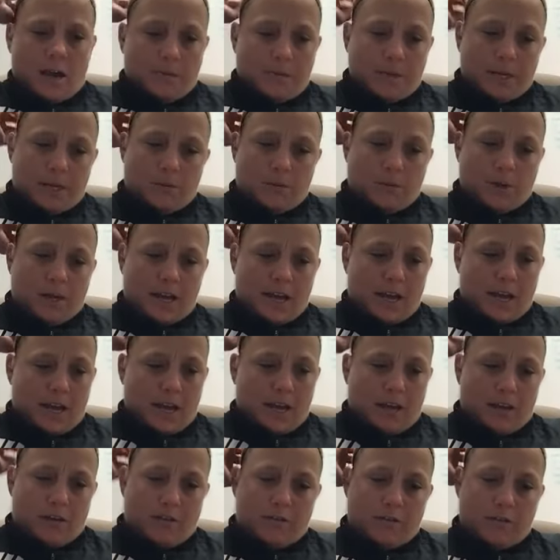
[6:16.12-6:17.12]
I mean, we
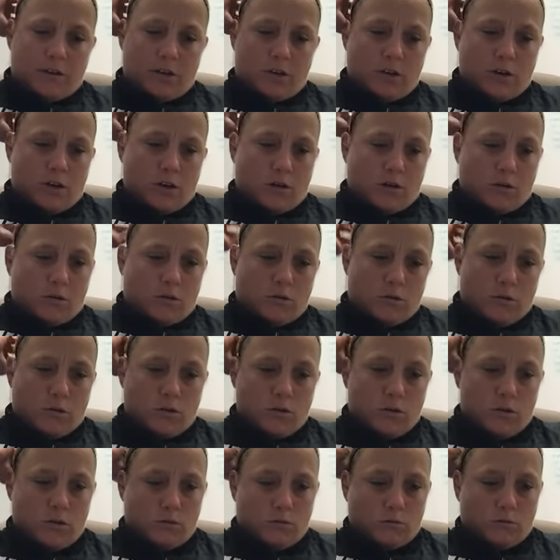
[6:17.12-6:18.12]
have, you know,
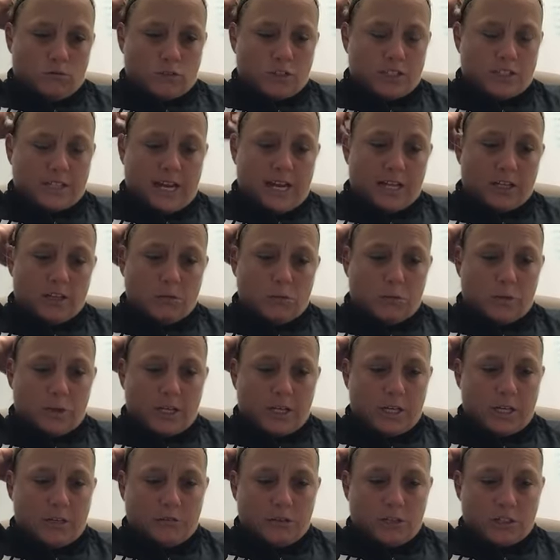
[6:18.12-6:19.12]
Skylar
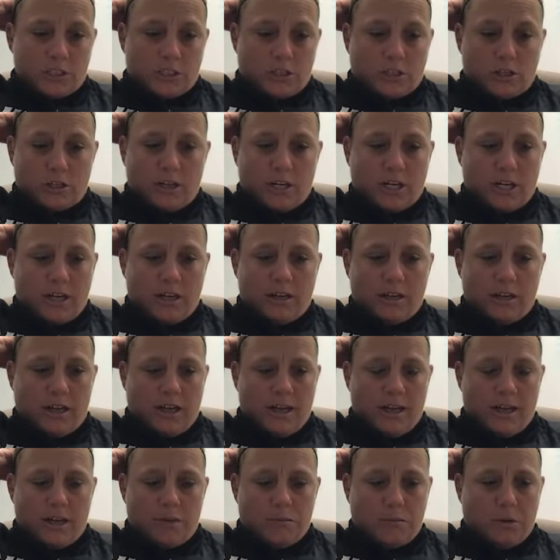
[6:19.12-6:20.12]
Witty returning,
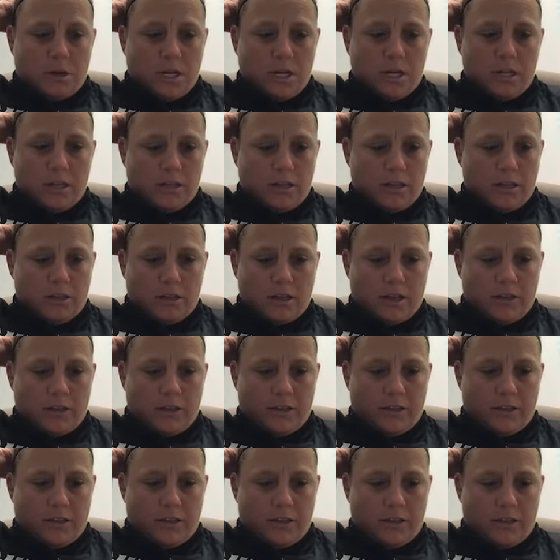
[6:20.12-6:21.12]
had probably I
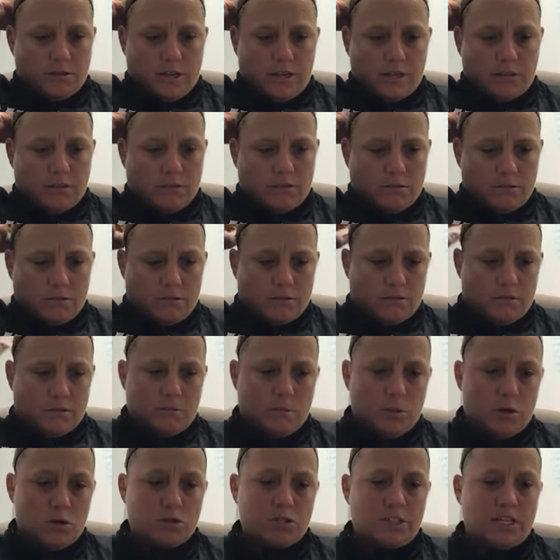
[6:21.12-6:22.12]
think she had the
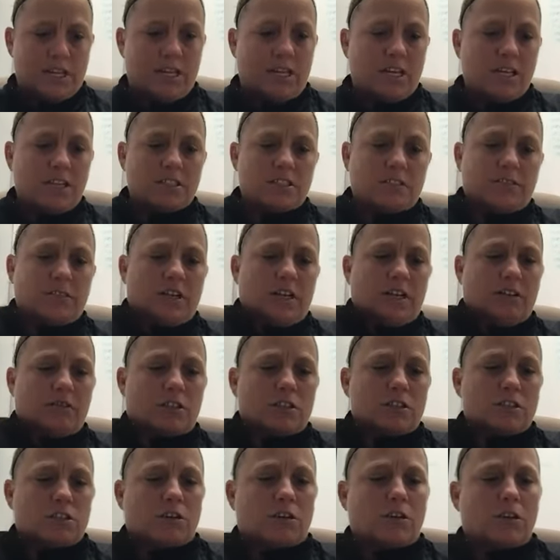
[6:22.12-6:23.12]
most innings of any
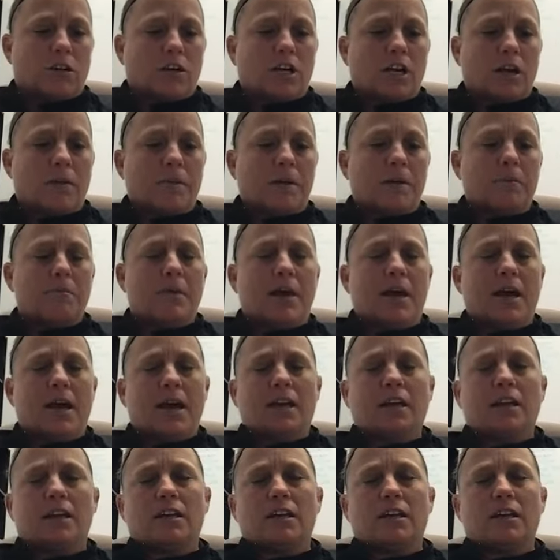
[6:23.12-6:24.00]
returner coming back.